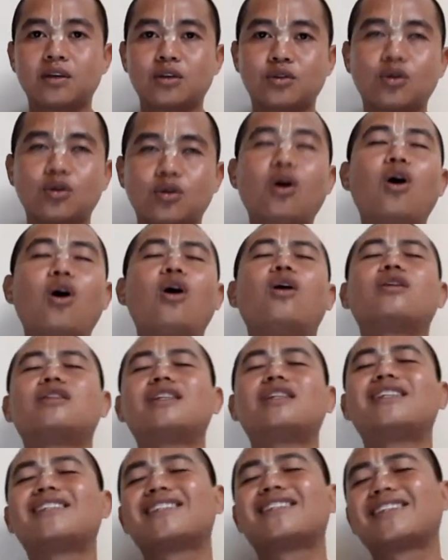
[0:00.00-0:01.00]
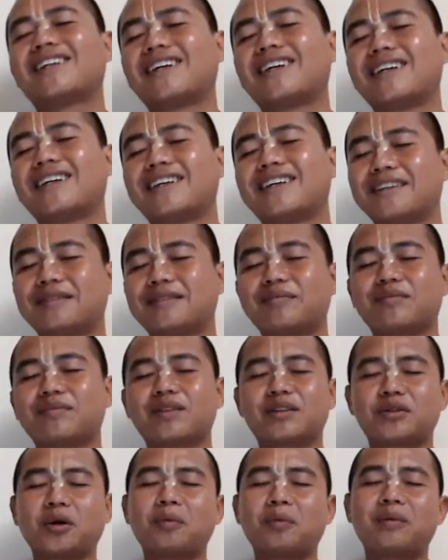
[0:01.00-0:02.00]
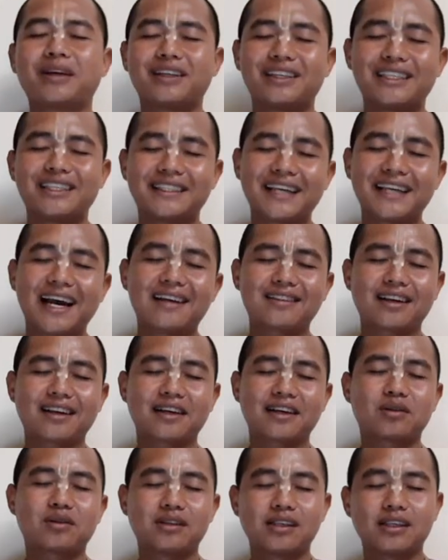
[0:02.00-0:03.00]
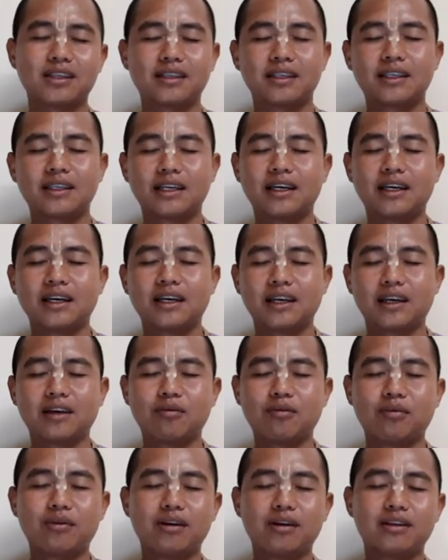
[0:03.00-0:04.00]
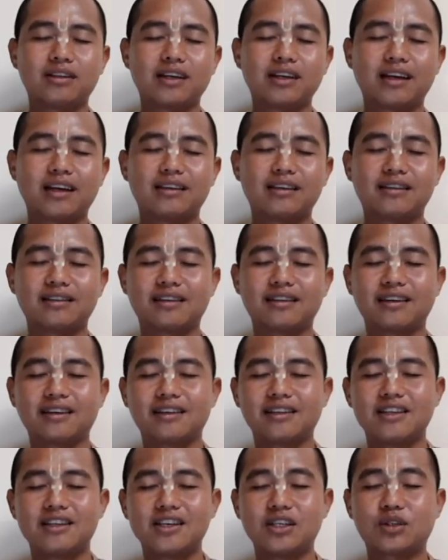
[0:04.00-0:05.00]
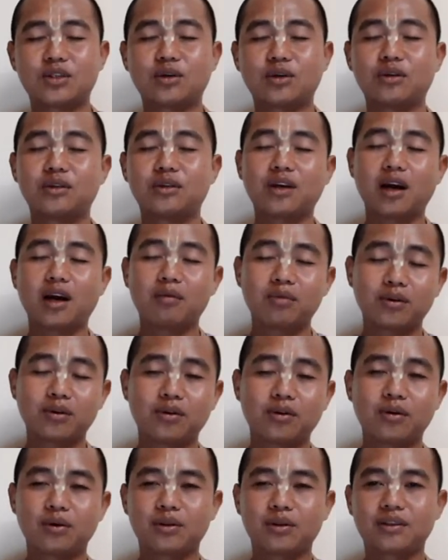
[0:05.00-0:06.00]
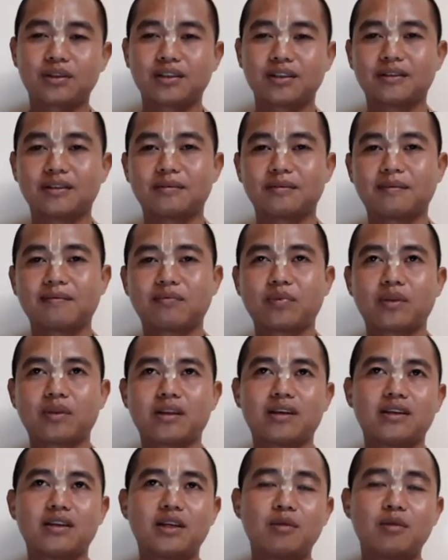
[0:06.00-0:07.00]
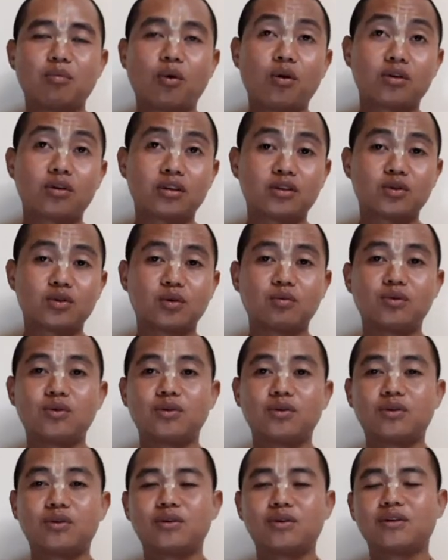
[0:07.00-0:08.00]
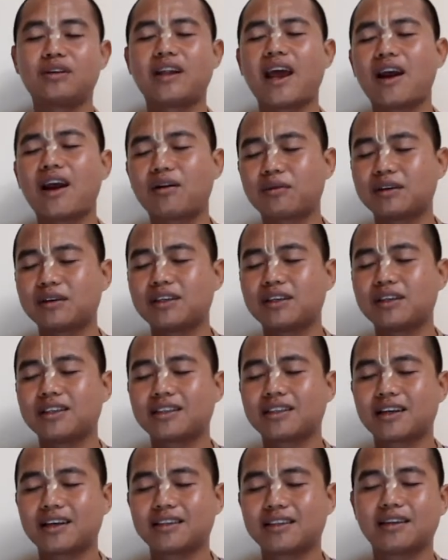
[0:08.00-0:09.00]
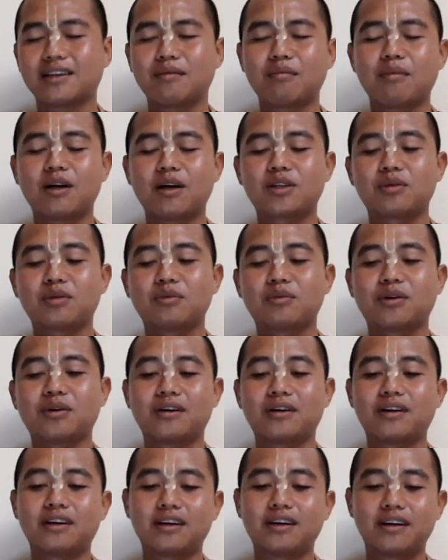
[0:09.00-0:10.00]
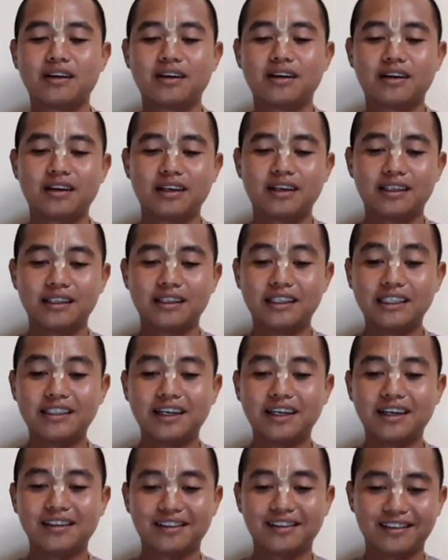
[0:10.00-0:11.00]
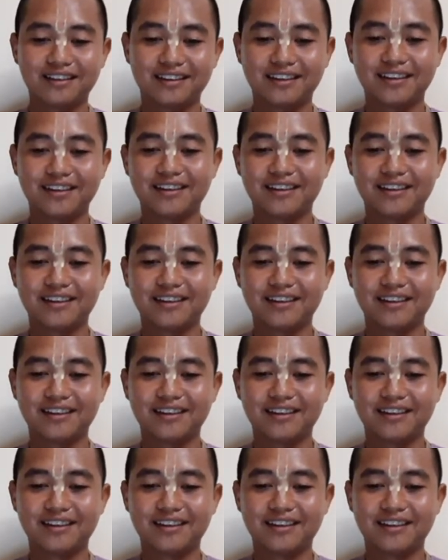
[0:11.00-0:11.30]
So all this topic designs actually, if we attend the ISKCON disciple course, the importance of Guru, there we discuss in much more detail.